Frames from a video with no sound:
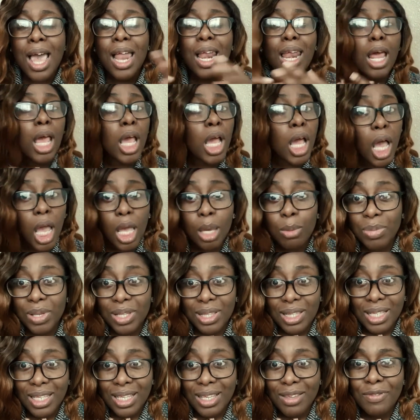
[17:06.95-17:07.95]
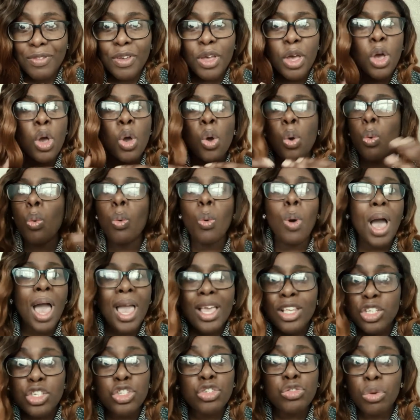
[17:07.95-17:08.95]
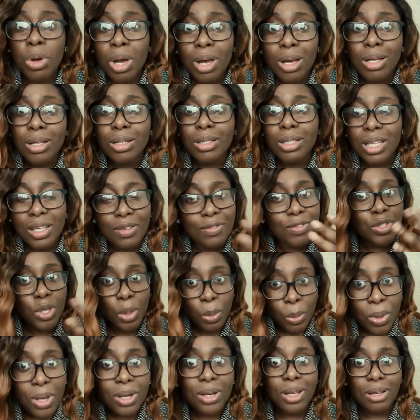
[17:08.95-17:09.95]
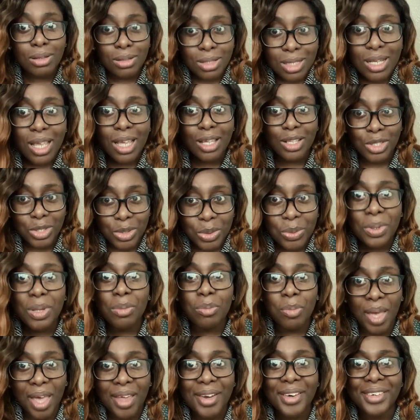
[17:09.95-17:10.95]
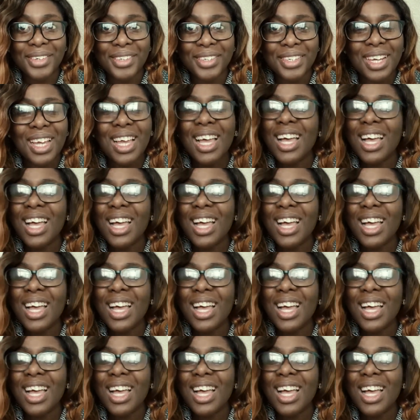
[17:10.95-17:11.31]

Like I believe, why struggle if someone else can do it better?